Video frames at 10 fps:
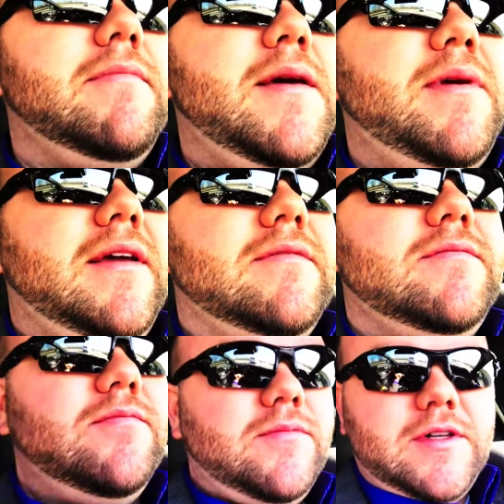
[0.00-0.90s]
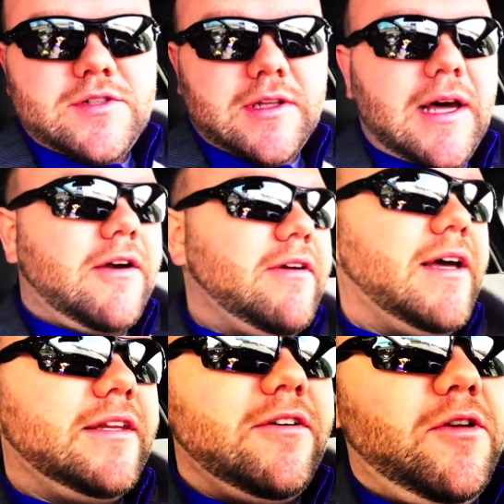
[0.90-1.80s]
maybe there's a lottery
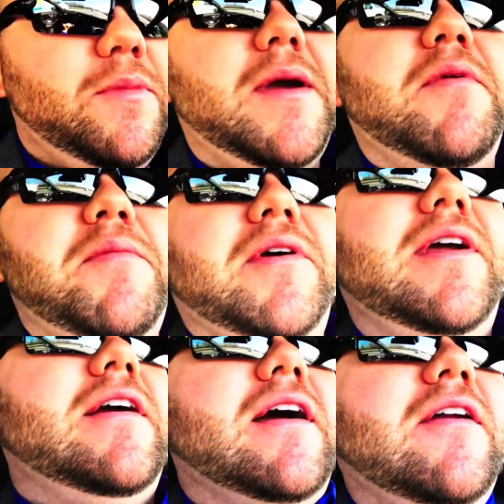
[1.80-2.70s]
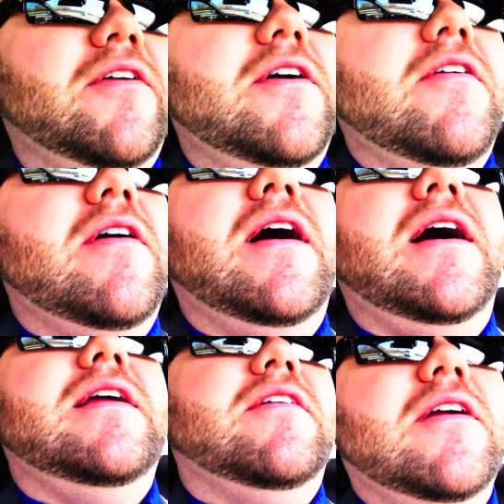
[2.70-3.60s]
out there you can become a billionaire. I don't know.
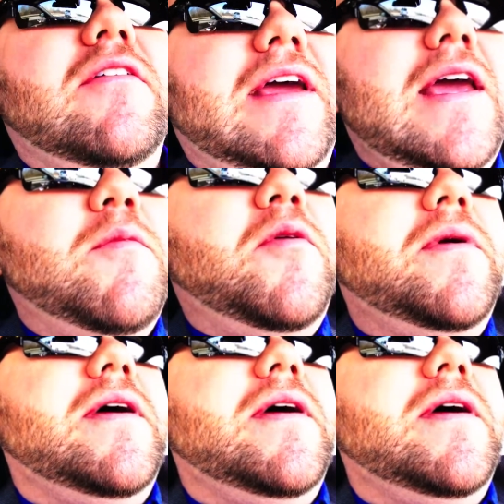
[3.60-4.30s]
I don't gamble,